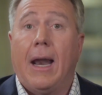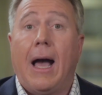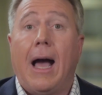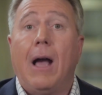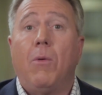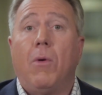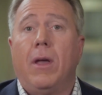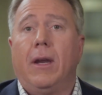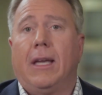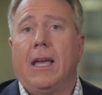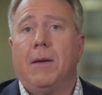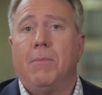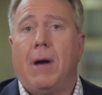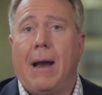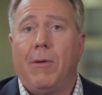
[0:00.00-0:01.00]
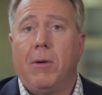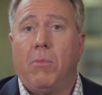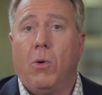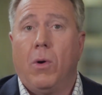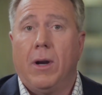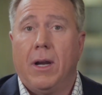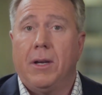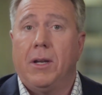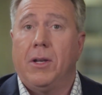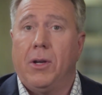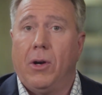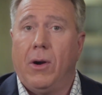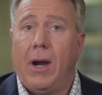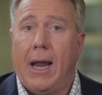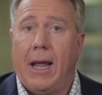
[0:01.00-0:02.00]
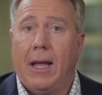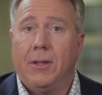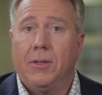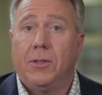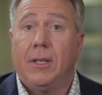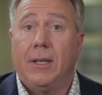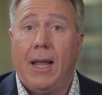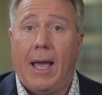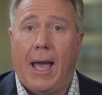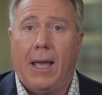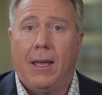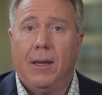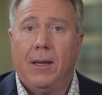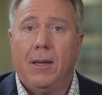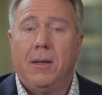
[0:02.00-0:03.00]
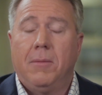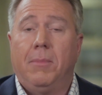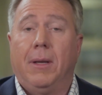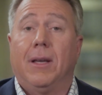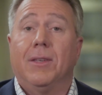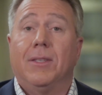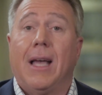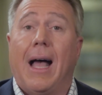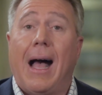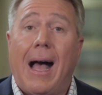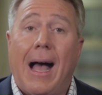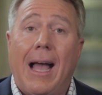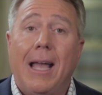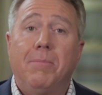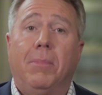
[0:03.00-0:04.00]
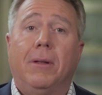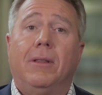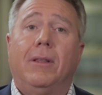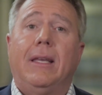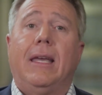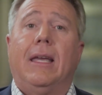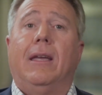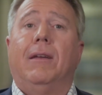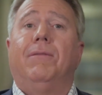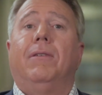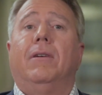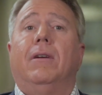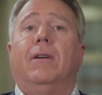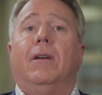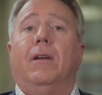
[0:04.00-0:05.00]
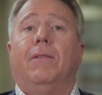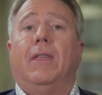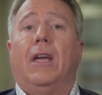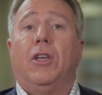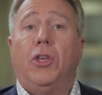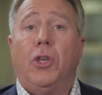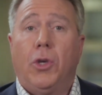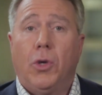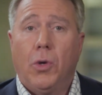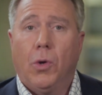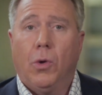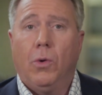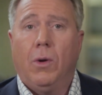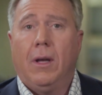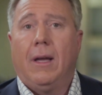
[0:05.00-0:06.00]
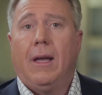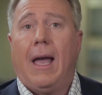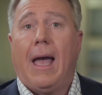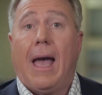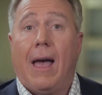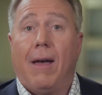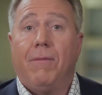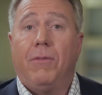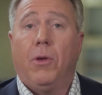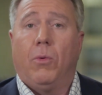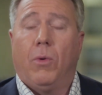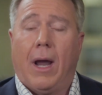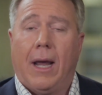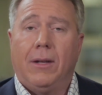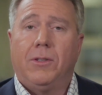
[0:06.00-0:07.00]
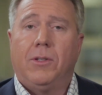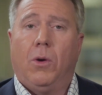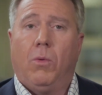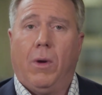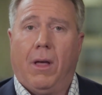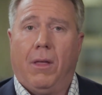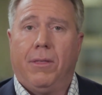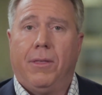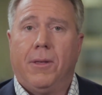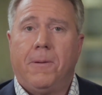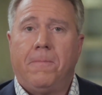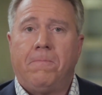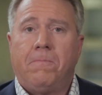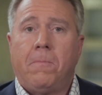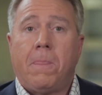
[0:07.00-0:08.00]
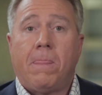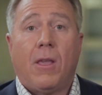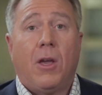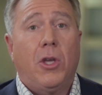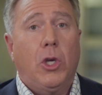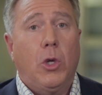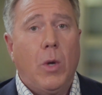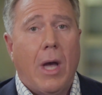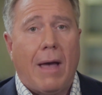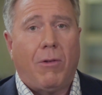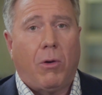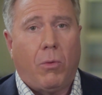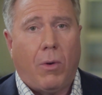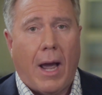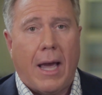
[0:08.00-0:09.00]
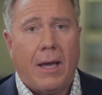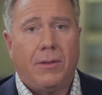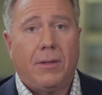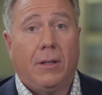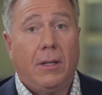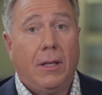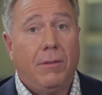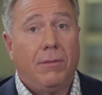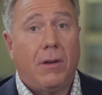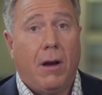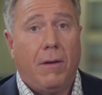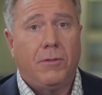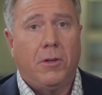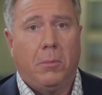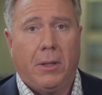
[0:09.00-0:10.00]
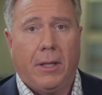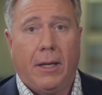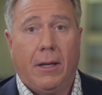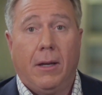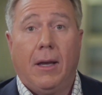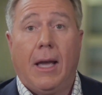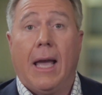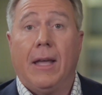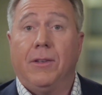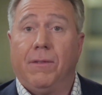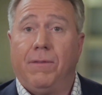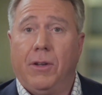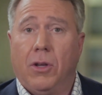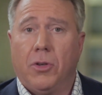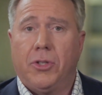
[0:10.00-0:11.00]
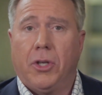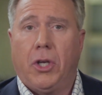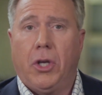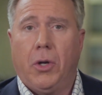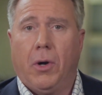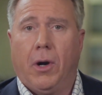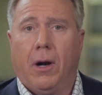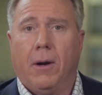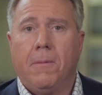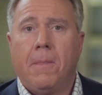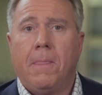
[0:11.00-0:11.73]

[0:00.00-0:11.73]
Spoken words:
I want to get my report into your hands today because I believe that you have the right to wealth. You have a right to live comfortably and to feel secure.